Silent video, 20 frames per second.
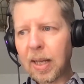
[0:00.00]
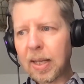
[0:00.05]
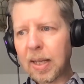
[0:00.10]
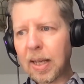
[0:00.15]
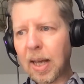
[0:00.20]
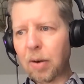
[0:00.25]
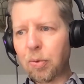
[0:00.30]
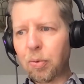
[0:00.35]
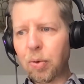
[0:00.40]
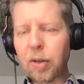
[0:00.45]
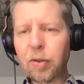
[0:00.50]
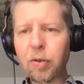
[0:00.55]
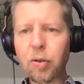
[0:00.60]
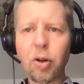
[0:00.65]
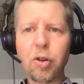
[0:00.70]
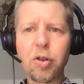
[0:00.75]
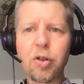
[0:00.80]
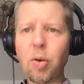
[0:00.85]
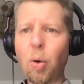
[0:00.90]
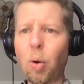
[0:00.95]

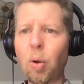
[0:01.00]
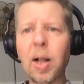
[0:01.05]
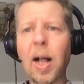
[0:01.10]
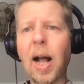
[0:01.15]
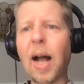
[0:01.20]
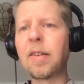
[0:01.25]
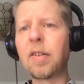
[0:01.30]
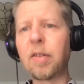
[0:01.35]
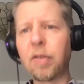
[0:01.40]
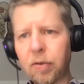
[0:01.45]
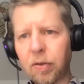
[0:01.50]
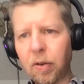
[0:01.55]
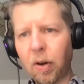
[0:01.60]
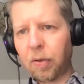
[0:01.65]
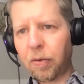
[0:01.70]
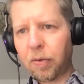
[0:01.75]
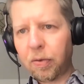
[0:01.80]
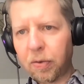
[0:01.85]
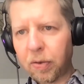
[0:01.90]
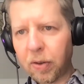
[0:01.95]
researched all kinds
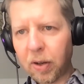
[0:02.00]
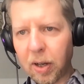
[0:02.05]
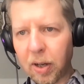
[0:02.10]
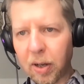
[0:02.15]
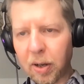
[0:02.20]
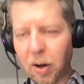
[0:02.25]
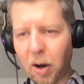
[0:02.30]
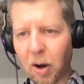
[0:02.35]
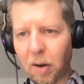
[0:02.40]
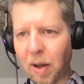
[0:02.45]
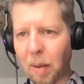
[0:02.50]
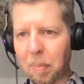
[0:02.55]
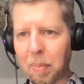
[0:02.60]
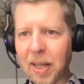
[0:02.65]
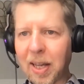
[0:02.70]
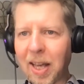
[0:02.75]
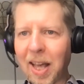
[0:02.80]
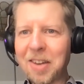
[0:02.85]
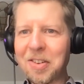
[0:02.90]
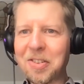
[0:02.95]
of
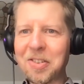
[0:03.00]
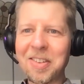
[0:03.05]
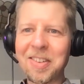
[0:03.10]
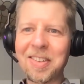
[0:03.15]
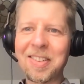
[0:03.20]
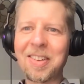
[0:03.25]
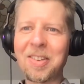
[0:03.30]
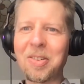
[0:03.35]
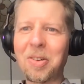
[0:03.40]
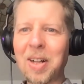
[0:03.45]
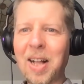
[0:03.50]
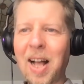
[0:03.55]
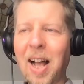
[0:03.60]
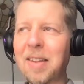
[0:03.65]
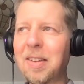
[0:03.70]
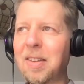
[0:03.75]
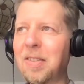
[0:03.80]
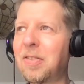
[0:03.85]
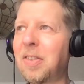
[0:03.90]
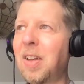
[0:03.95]
applications and all
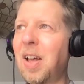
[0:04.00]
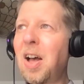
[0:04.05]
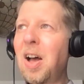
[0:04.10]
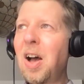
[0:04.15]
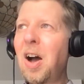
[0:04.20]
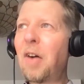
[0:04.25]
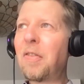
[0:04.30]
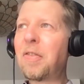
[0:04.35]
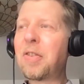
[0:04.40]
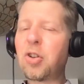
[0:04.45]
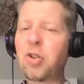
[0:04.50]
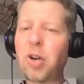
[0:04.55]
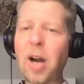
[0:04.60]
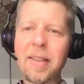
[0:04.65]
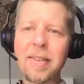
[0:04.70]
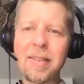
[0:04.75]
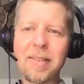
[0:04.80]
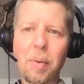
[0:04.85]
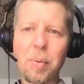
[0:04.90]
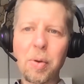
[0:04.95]
kinds of
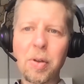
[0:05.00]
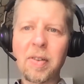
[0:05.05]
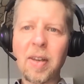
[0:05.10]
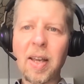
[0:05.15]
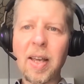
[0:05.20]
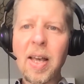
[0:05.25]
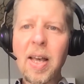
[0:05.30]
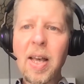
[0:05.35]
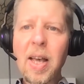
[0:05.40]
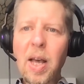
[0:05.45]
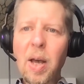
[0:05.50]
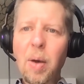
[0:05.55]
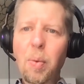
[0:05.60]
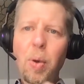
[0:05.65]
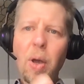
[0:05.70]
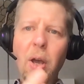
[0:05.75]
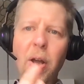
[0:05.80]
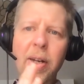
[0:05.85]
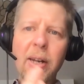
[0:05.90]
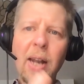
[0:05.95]
trends. I would say
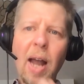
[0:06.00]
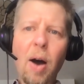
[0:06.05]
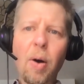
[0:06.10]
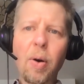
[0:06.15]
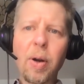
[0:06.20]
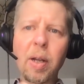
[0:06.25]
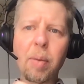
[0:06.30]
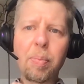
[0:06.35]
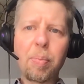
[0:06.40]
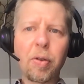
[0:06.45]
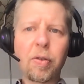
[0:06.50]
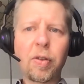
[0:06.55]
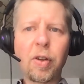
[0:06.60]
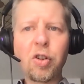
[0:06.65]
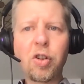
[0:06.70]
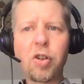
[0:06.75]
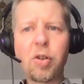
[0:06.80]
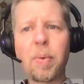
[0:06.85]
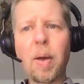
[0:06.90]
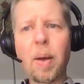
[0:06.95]
we are now in a
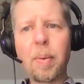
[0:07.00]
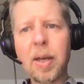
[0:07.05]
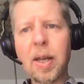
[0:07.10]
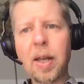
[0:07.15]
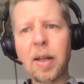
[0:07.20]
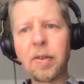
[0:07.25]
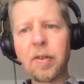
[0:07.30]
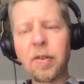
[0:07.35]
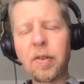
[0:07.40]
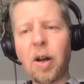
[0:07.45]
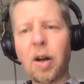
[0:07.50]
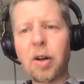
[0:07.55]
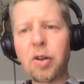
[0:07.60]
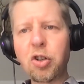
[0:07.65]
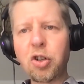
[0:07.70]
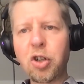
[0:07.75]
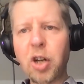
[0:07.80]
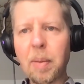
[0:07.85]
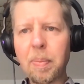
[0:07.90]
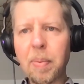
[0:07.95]
position where we can start
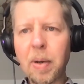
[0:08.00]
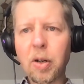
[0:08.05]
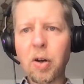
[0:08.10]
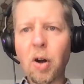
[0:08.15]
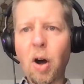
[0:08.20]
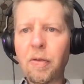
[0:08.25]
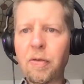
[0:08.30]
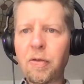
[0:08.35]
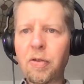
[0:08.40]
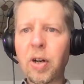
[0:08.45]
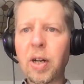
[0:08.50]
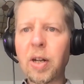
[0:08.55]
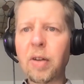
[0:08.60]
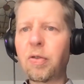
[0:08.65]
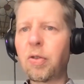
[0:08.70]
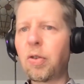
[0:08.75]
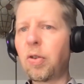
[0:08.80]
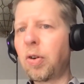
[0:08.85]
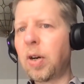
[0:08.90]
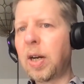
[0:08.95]
shaping an offering
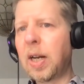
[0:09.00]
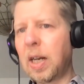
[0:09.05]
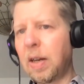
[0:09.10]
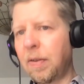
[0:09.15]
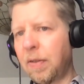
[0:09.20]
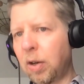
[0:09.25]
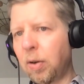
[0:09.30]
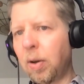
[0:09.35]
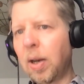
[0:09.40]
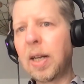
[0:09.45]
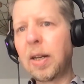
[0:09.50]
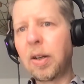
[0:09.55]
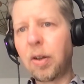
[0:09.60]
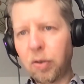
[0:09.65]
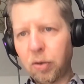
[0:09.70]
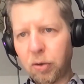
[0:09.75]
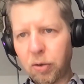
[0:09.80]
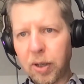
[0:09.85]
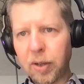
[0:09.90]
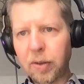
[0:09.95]
for individual
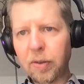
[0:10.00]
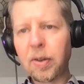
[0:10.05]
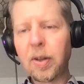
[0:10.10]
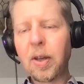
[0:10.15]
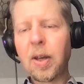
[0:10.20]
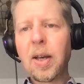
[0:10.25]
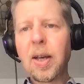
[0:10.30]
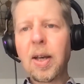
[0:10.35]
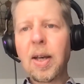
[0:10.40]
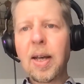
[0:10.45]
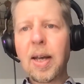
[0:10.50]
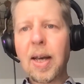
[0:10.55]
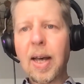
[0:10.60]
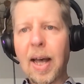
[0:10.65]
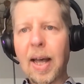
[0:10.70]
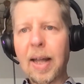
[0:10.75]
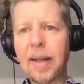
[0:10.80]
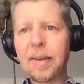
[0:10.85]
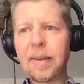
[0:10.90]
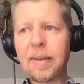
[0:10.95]
industries.
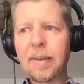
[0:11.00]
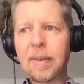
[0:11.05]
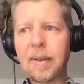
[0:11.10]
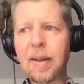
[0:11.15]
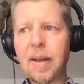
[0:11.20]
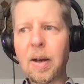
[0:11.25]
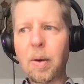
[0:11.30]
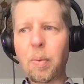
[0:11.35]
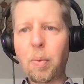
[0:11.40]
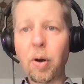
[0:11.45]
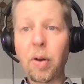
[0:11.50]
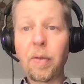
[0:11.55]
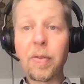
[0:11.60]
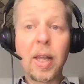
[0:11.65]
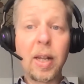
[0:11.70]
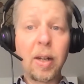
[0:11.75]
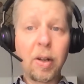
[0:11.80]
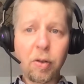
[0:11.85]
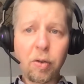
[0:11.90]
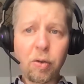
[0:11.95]
And one of
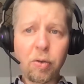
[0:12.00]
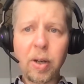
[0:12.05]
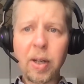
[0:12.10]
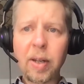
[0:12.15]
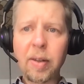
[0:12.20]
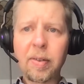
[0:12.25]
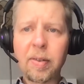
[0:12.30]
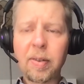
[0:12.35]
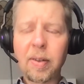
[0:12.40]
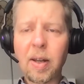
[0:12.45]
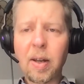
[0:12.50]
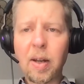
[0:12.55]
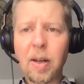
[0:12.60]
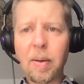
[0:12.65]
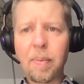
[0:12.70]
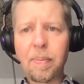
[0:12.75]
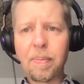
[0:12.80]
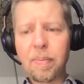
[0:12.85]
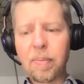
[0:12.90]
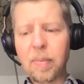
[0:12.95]
the industries
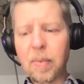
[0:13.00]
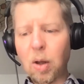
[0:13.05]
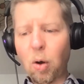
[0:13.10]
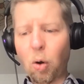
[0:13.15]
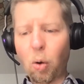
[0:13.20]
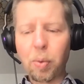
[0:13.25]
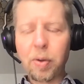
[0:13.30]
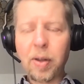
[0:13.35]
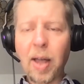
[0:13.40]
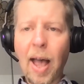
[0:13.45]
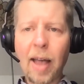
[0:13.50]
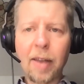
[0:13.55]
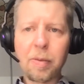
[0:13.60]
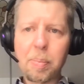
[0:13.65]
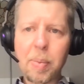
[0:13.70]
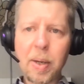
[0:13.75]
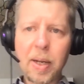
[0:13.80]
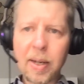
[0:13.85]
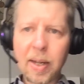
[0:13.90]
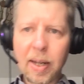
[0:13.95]
always has
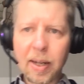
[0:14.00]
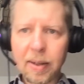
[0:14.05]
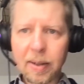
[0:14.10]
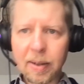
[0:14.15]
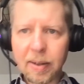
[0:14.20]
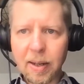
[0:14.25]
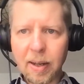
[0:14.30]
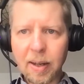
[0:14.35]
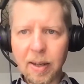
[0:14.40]
been, and